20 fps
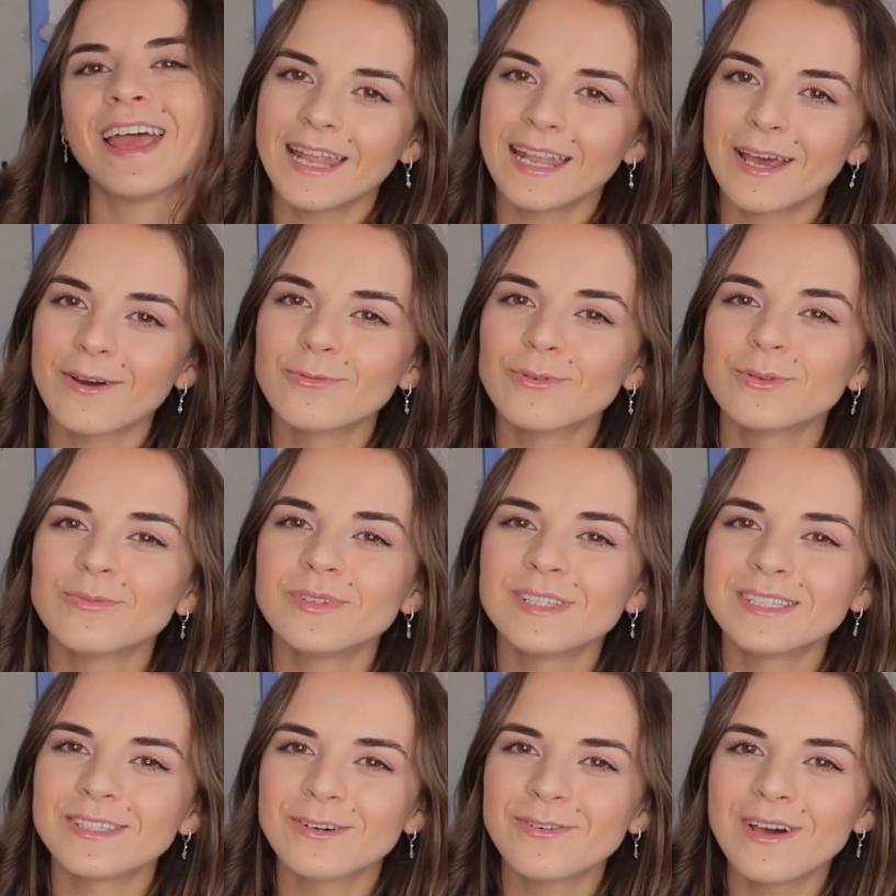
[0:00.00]
and I will
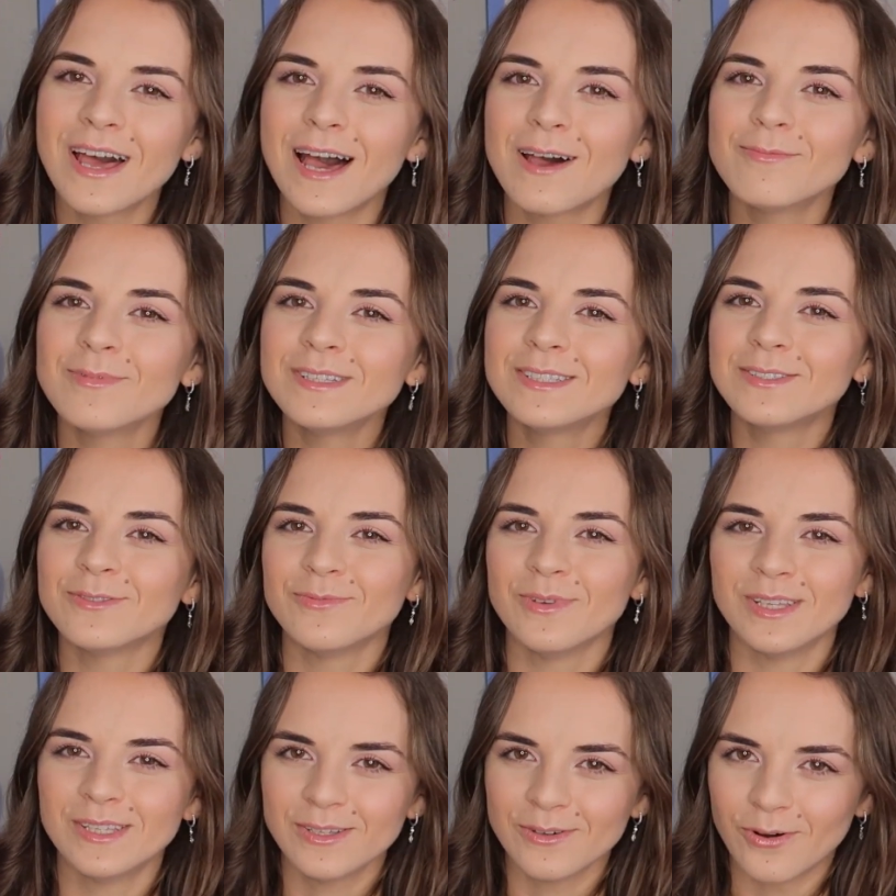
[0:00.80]
be so happy to
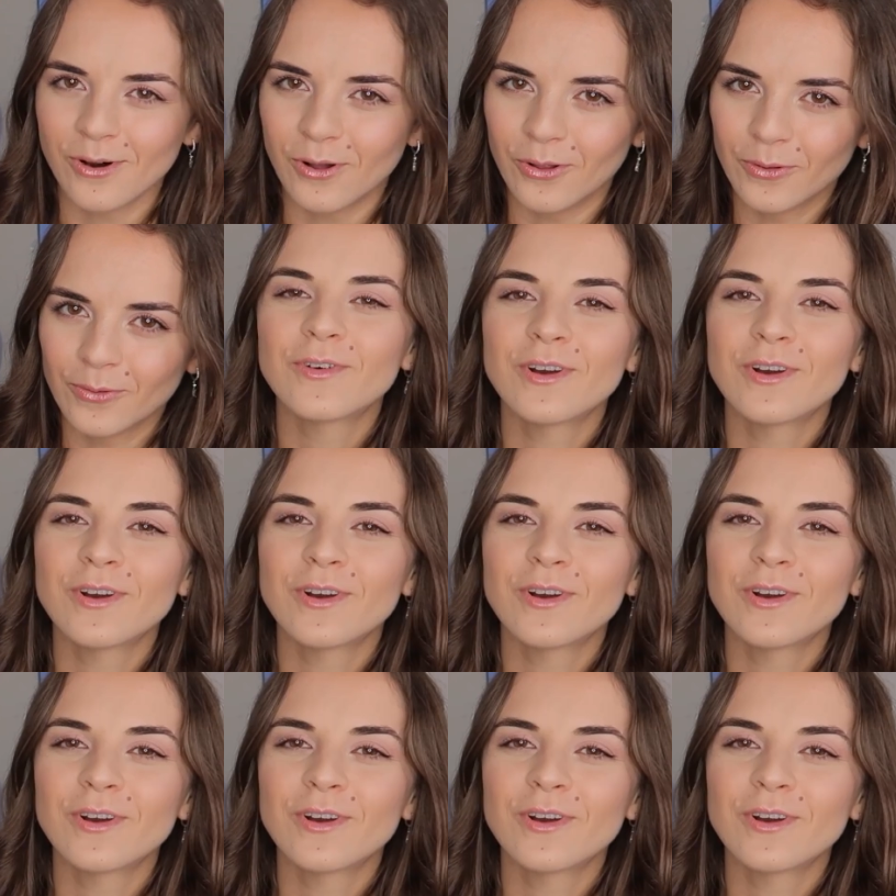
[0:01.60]
meet you all.